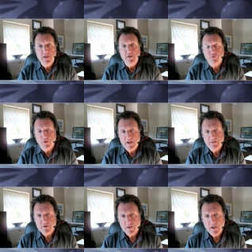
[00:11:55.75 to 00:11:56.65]
So
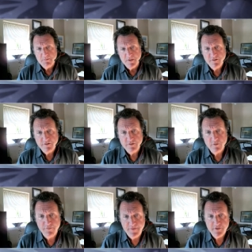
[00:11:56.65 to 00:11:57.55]
everolimus
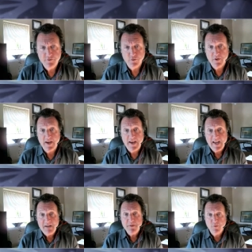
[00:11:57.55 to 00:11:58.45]
or Afinitor
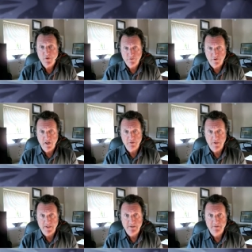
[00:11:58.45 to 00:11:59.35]
can be well
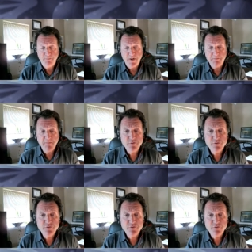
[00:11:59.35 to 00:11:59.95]
tolerated, but mouth